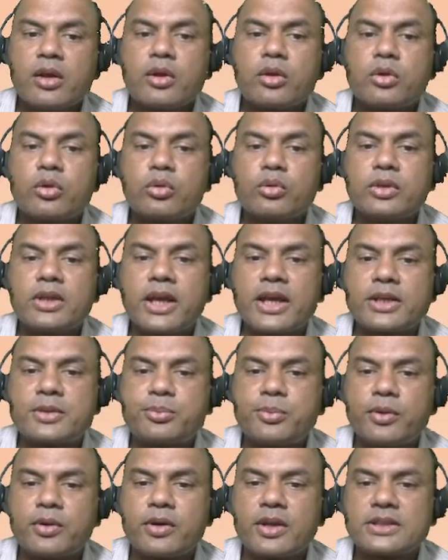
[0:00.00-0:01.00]
To the
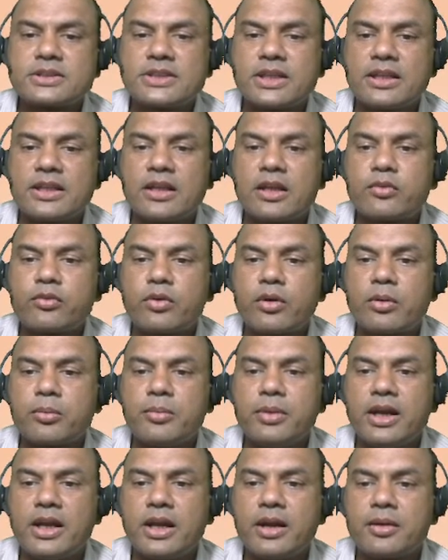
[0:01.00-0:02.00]
exporter seller for
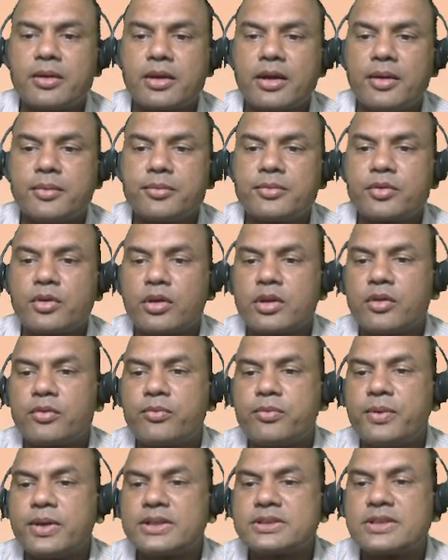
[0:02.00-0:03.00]
medium terms on a
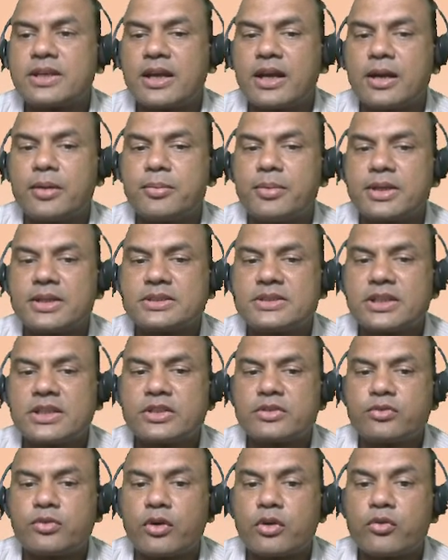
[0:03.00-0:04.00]
fixed rate
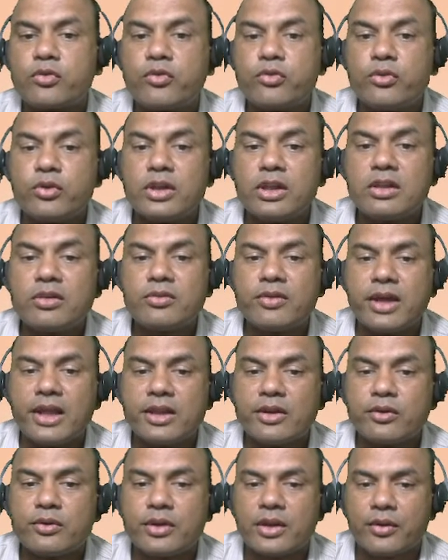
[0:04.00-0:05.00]
basis for full
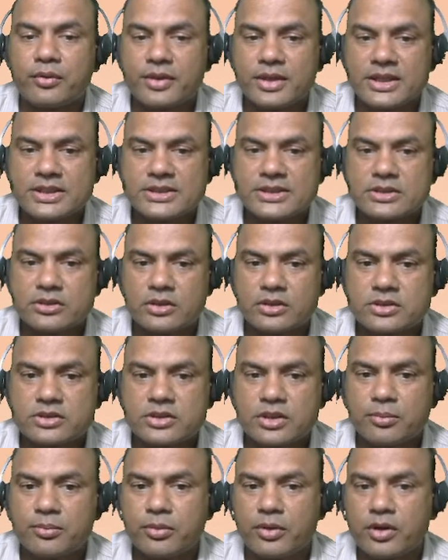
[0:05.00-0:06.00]
value. Now this is
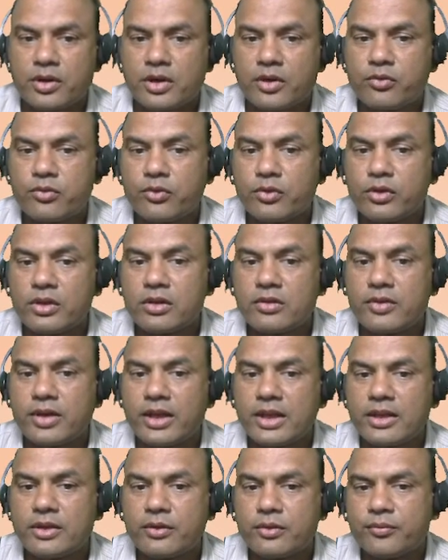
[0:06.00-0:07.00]
also important, full
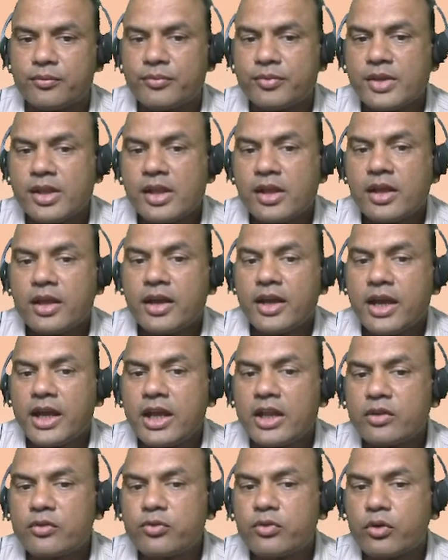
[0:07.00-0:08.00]
value.
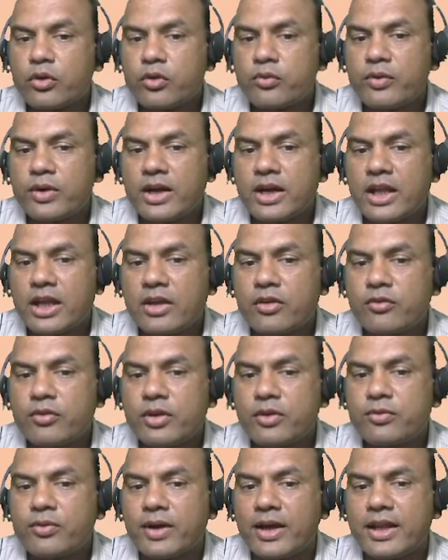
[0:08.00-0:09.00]
In forfeiting
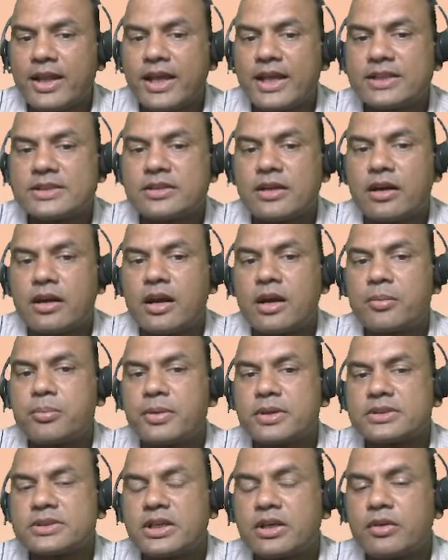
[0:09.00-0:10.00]
we finance
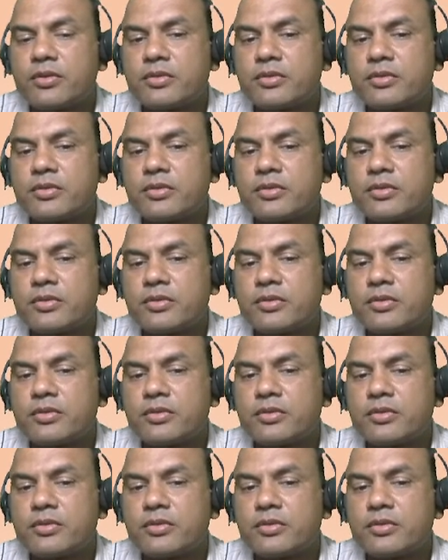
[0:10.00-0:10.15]
100% of